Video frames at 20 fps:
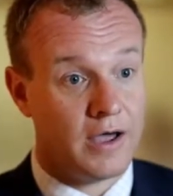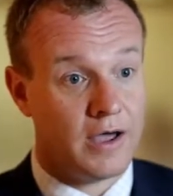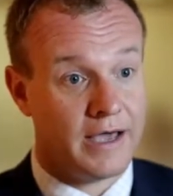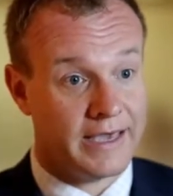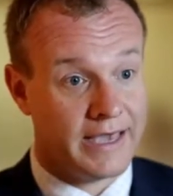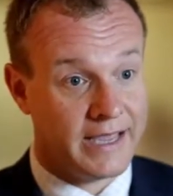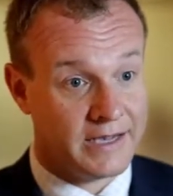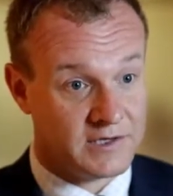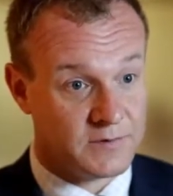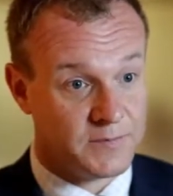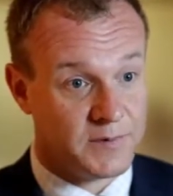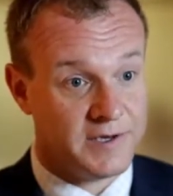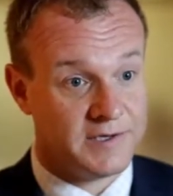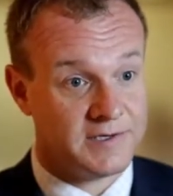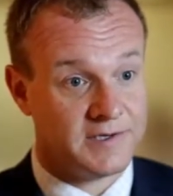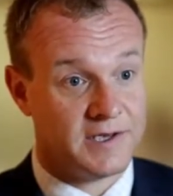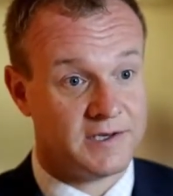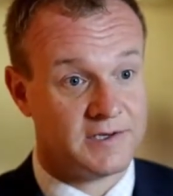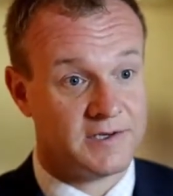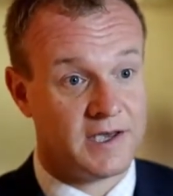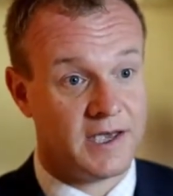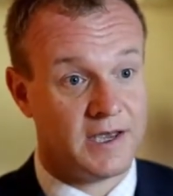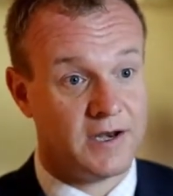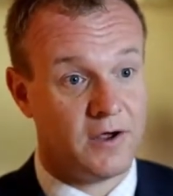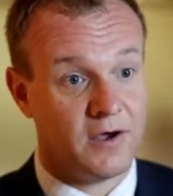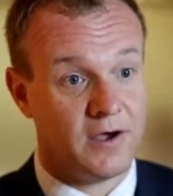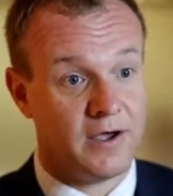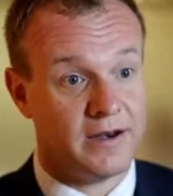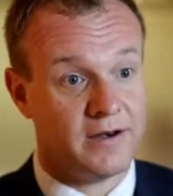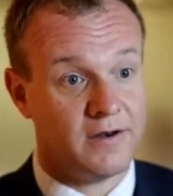against
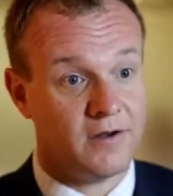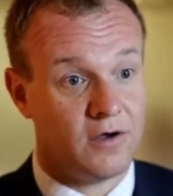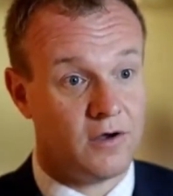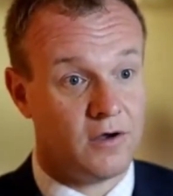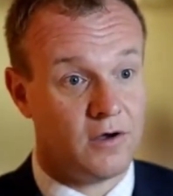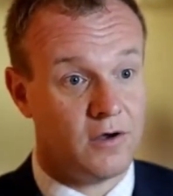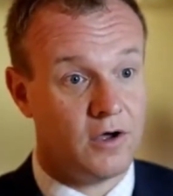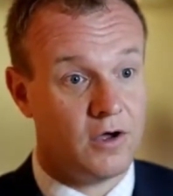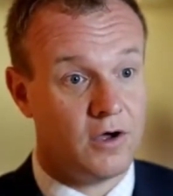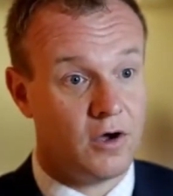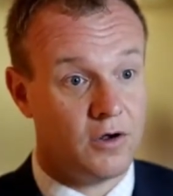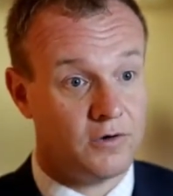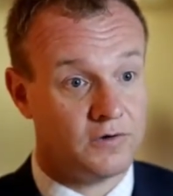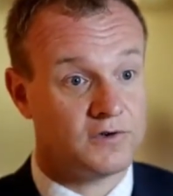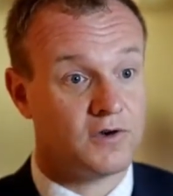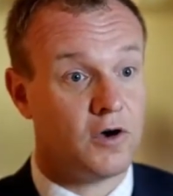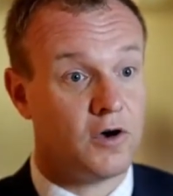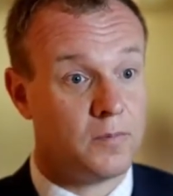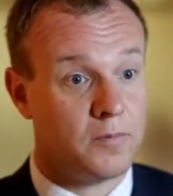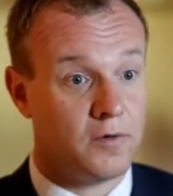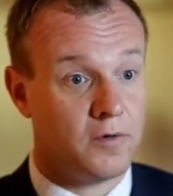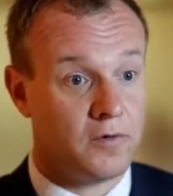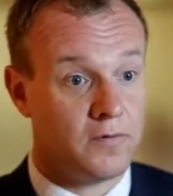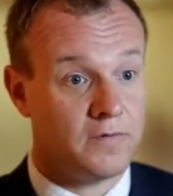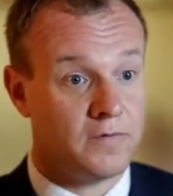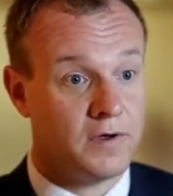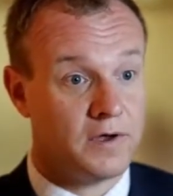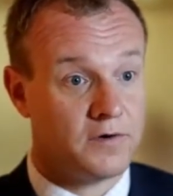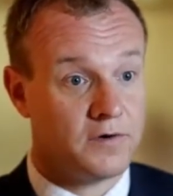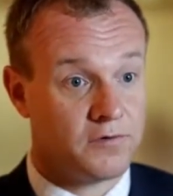PCSK9 on top
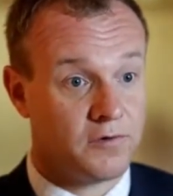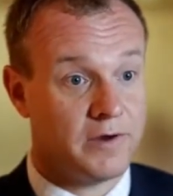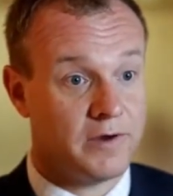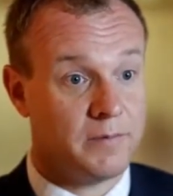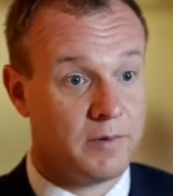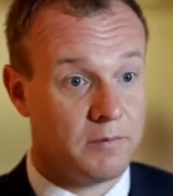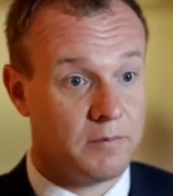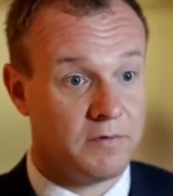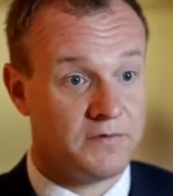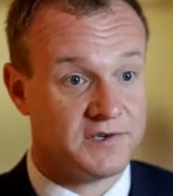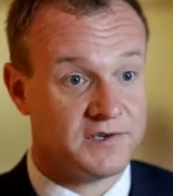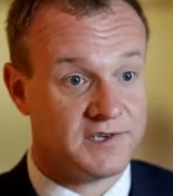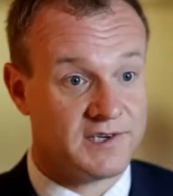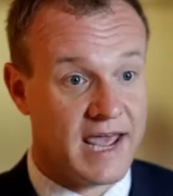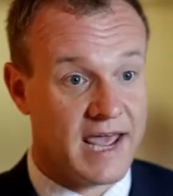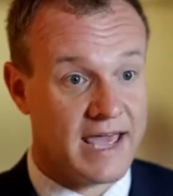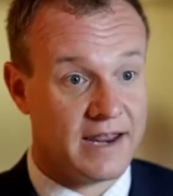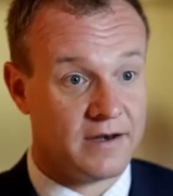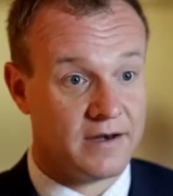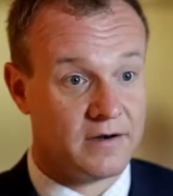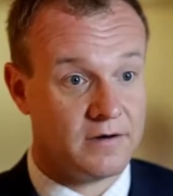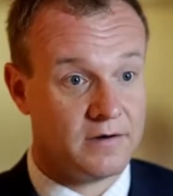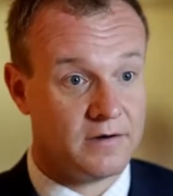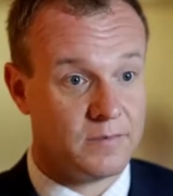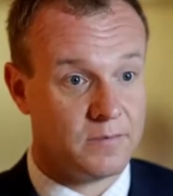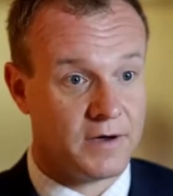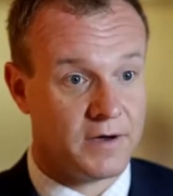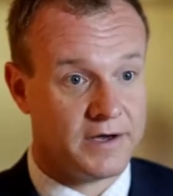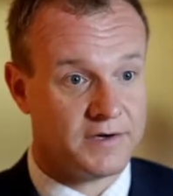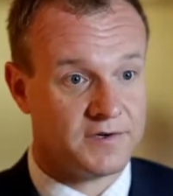of treatment with a statin
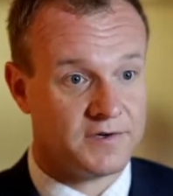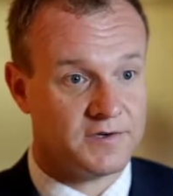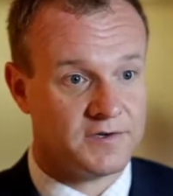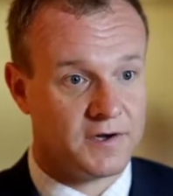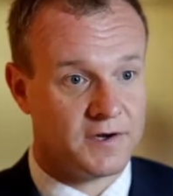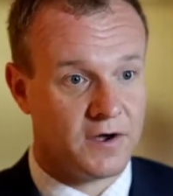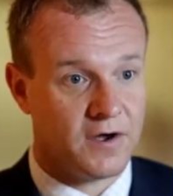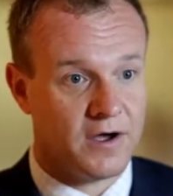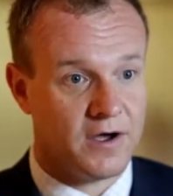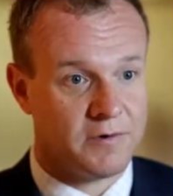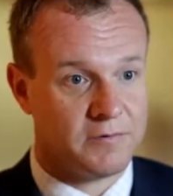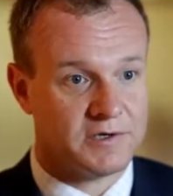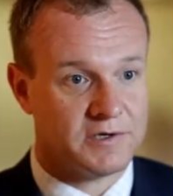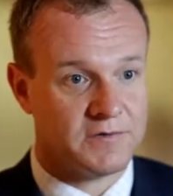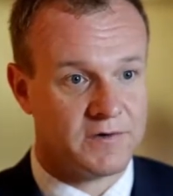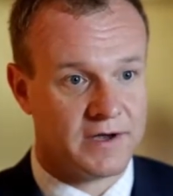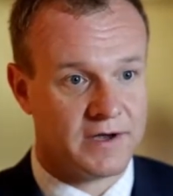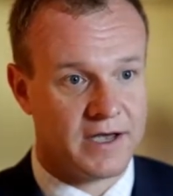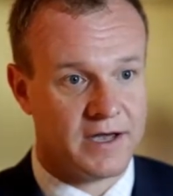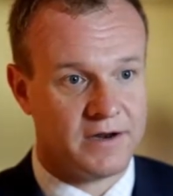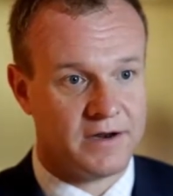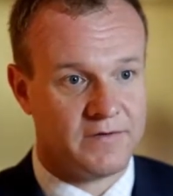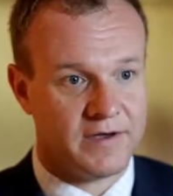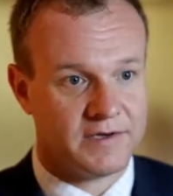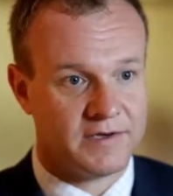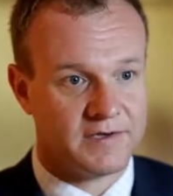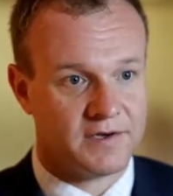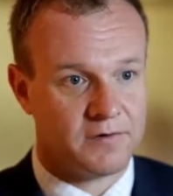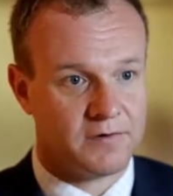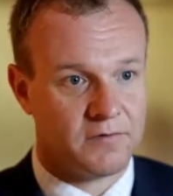in patients at a high risk for
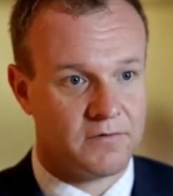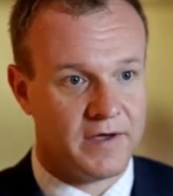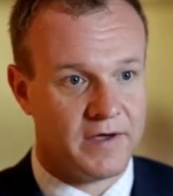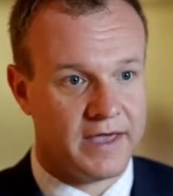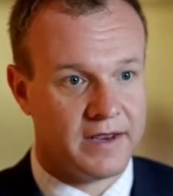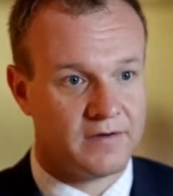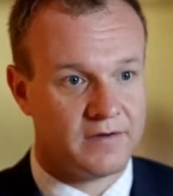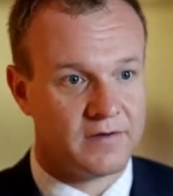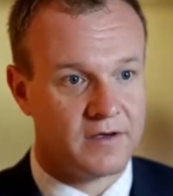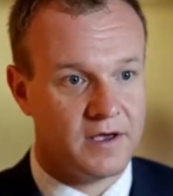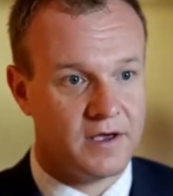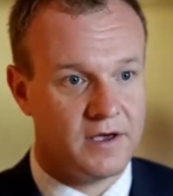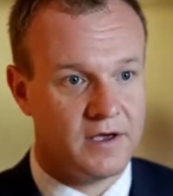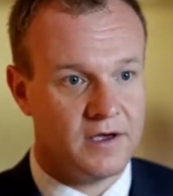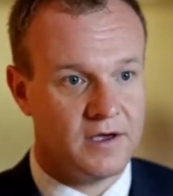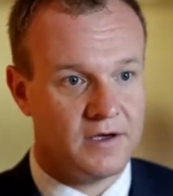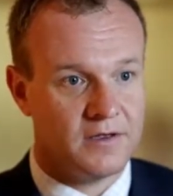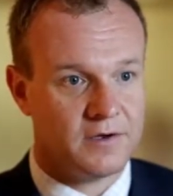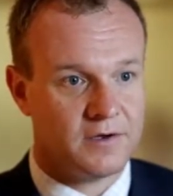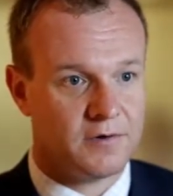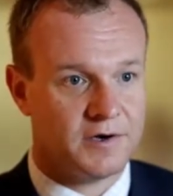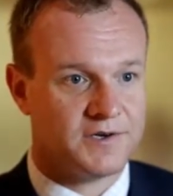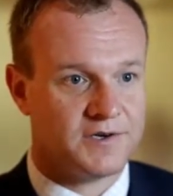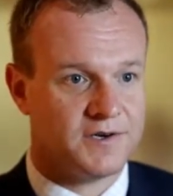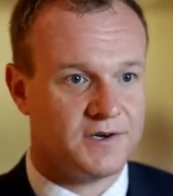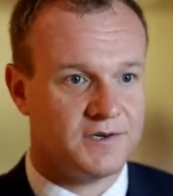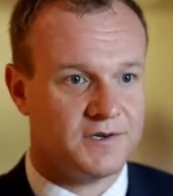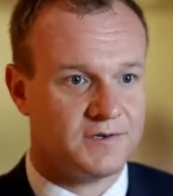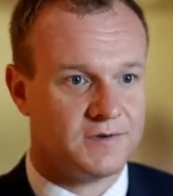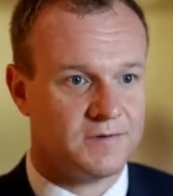cardiovascular event, the
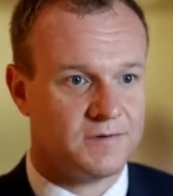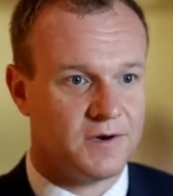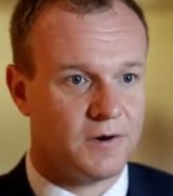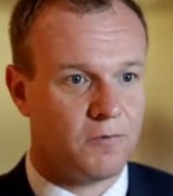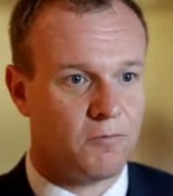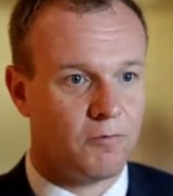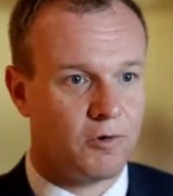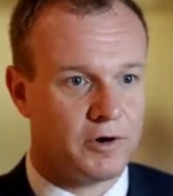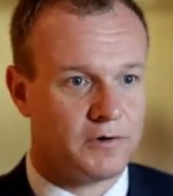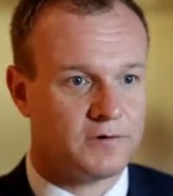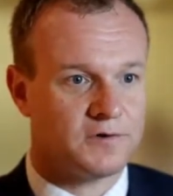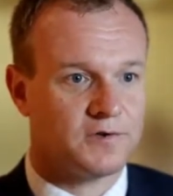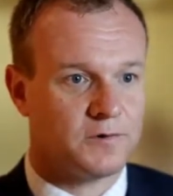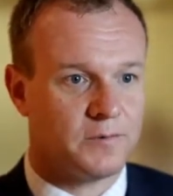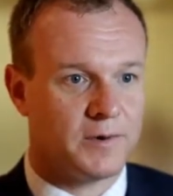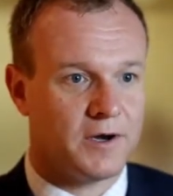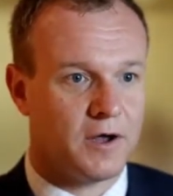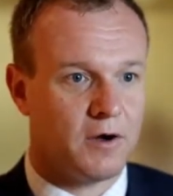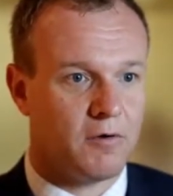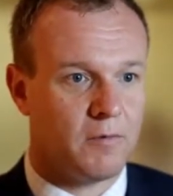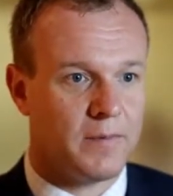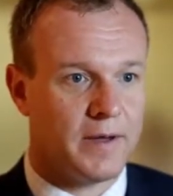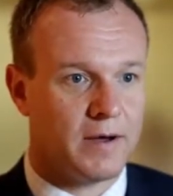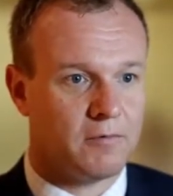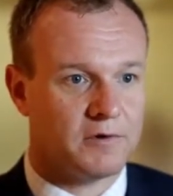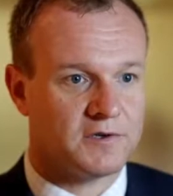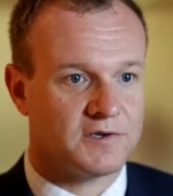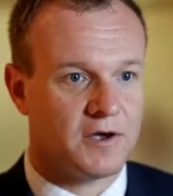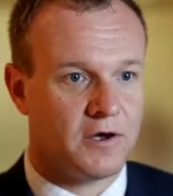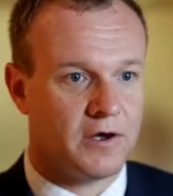question is, what else do we know about
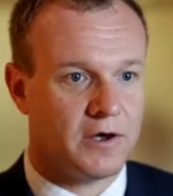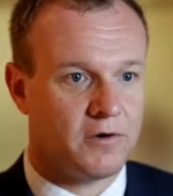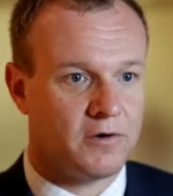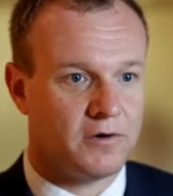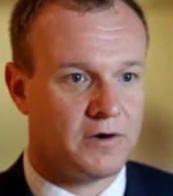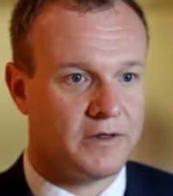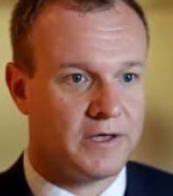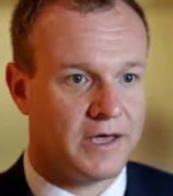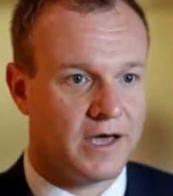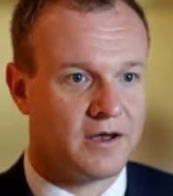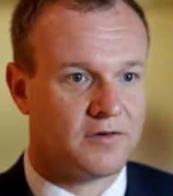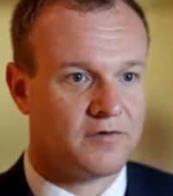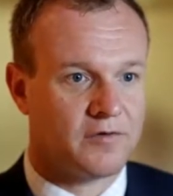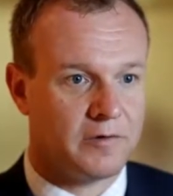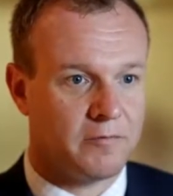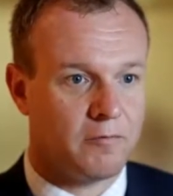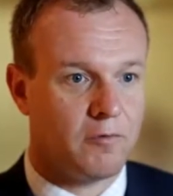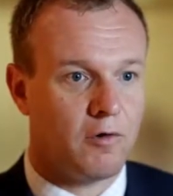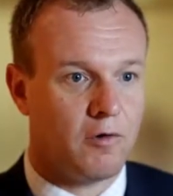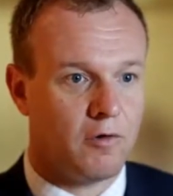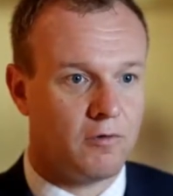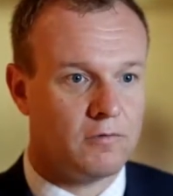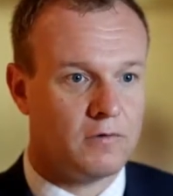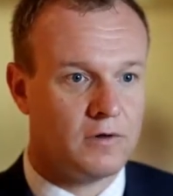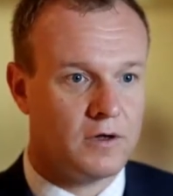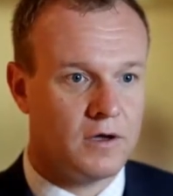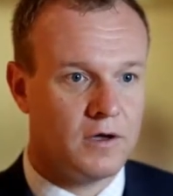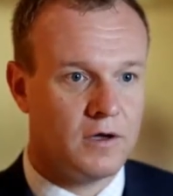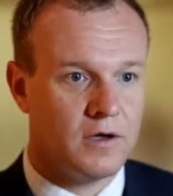what's going on in the artery wall?